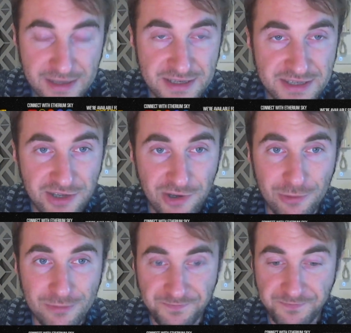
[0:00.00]

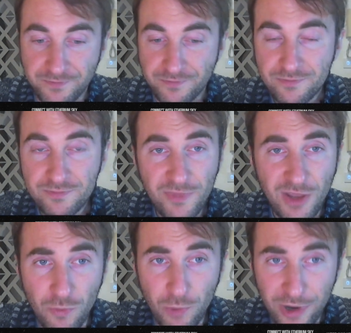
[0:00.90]
So
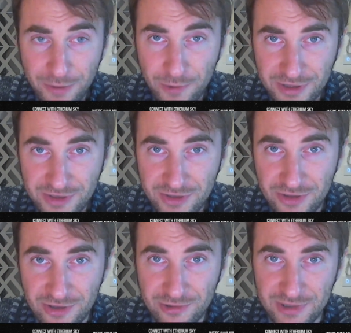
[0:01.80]
what I want to
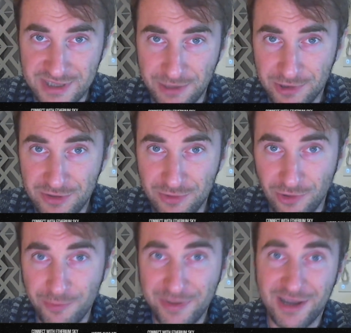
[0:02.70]
do is I want to
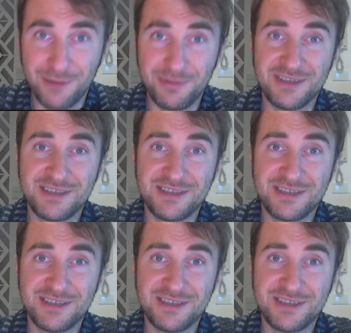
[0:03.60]
open up this